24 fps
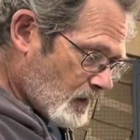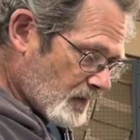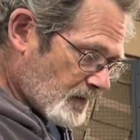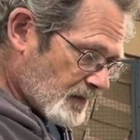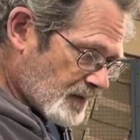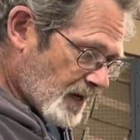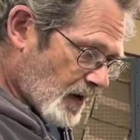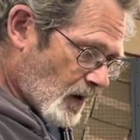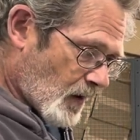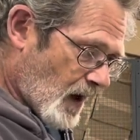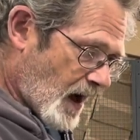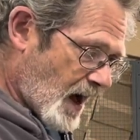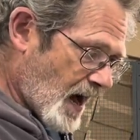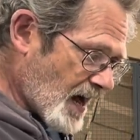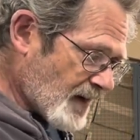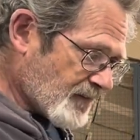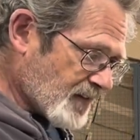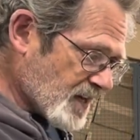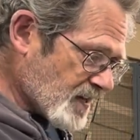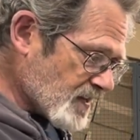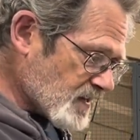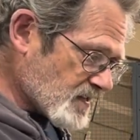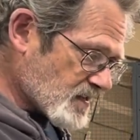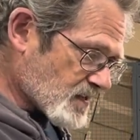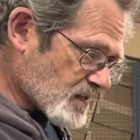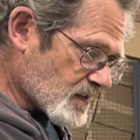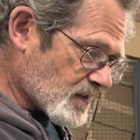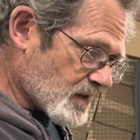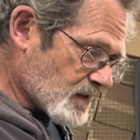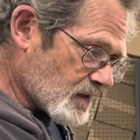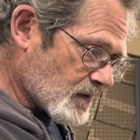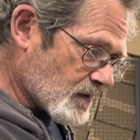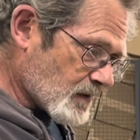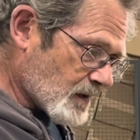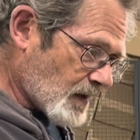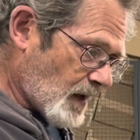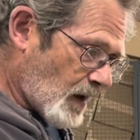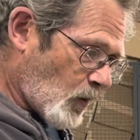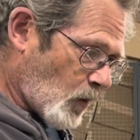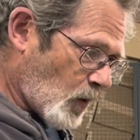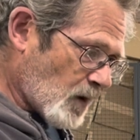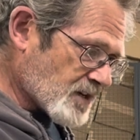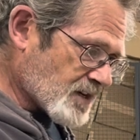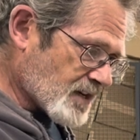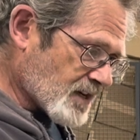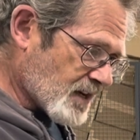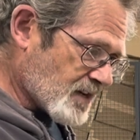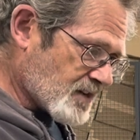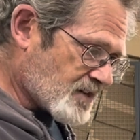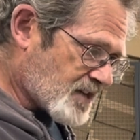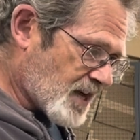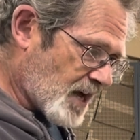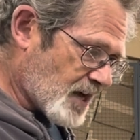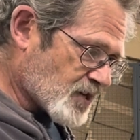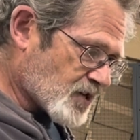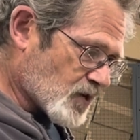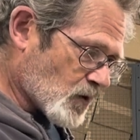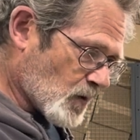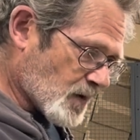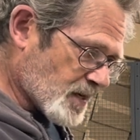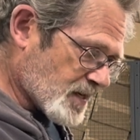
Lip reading: They're high vis, and that wasn't intentional.